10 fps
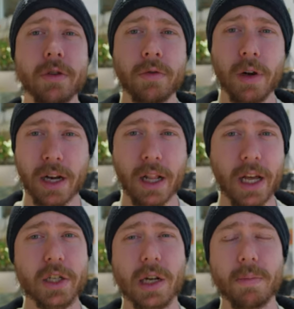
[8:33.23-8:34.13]
to an
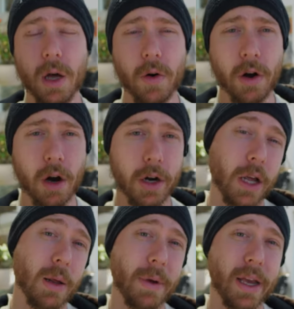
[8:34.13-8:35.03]
electric blower are
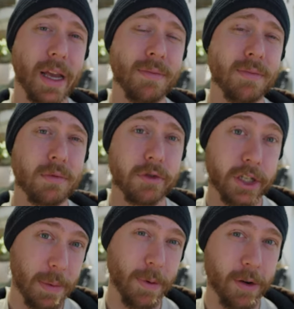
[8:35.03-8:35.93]
gonna be
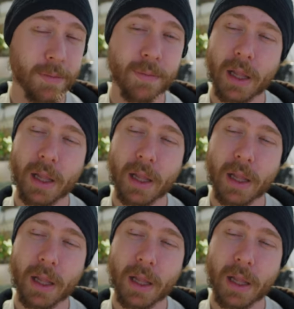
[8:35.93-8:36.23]
cheaper,